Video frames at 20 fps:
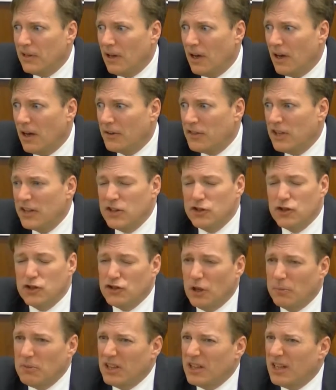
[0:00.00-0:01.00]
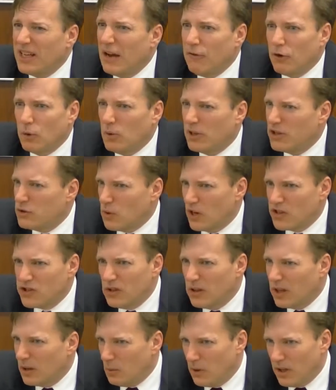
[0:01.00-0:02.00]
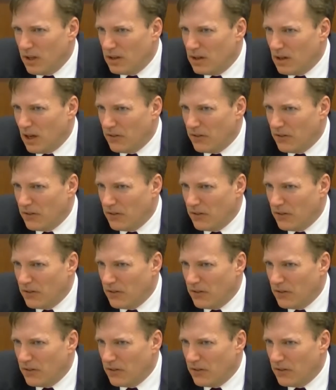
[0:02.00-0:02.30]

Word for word: I, I think this is something that everyone is wrestling with.